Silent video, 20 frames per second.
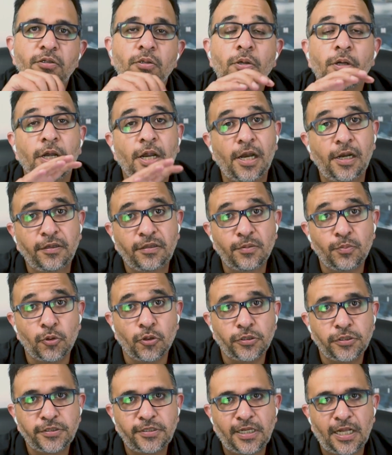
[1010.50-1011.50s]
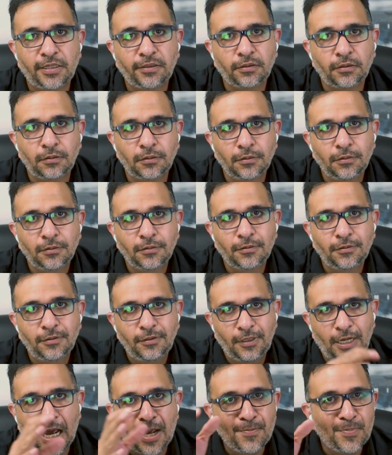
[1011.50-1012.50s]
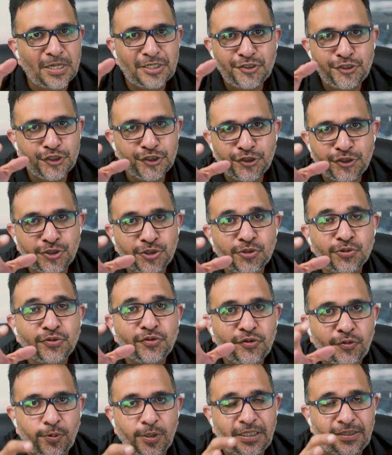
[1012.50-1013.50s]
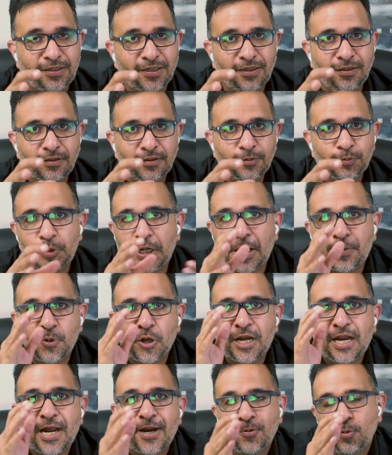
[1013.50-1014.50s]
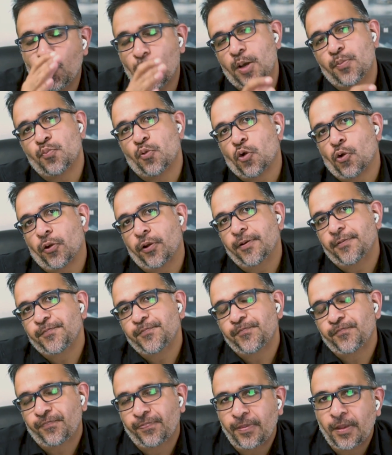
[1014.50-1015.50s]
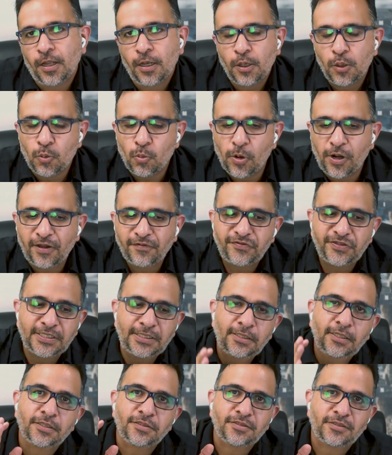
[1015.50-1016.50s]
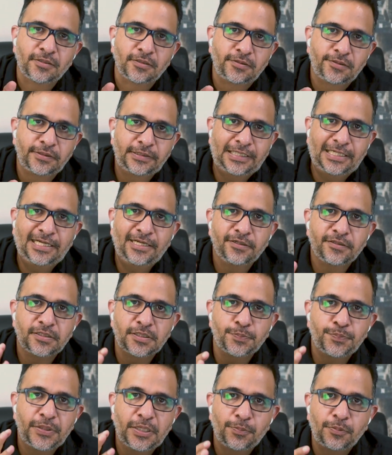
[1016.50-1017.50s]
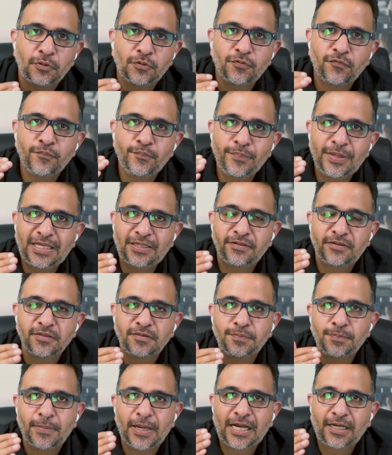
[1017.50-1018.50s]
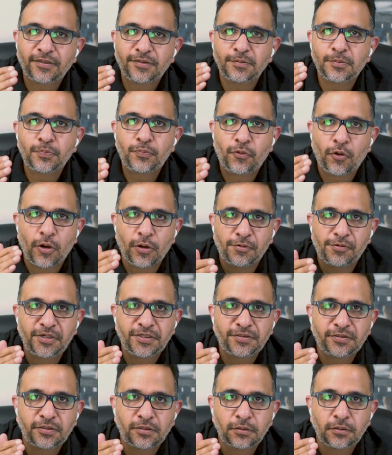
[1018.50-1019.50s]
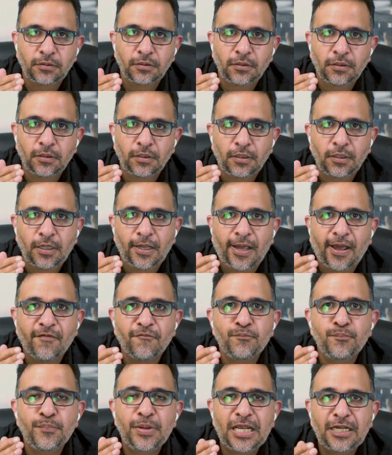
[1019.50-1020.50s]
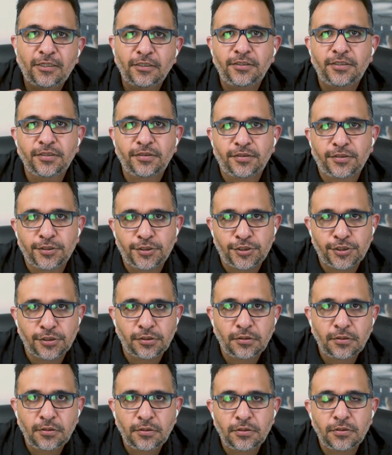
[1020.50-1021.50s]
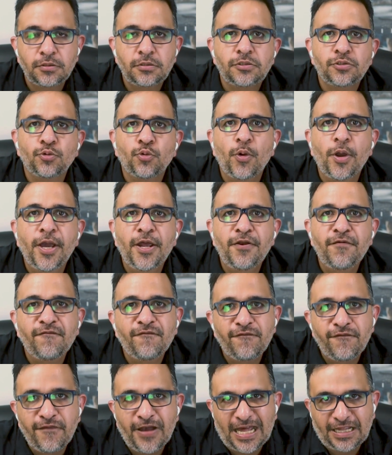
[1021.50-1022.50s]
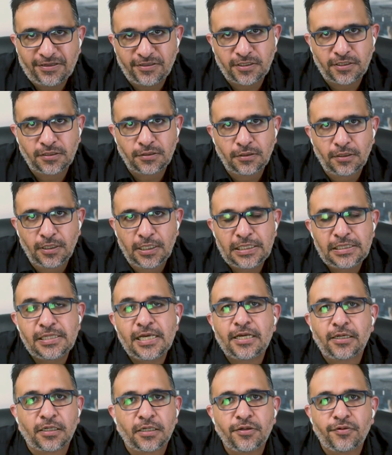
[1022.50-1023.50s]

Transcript: So here's a bonus lesson. I mentioned to you 3 things, but I'm going to add one more. What I've seen consistently is the people who've made this maximum progress have made a decision to invest in their